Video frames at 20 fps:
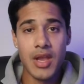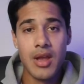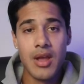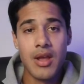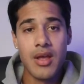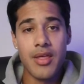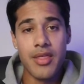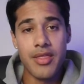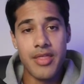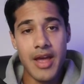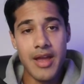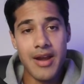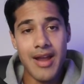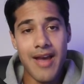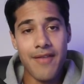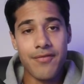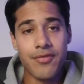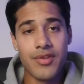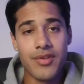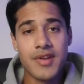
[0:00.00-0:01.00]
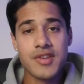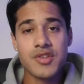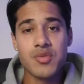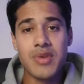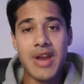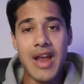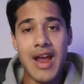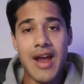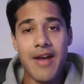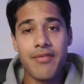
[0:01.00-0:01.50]
Then after this, we
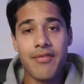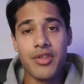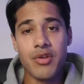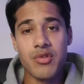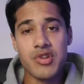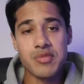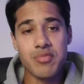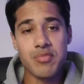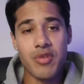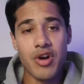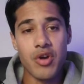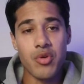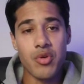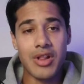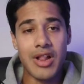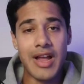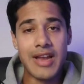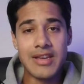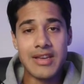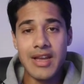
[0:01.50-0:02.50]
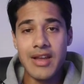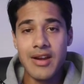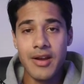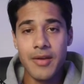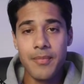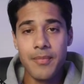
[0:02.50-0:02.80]
have the respond with client data.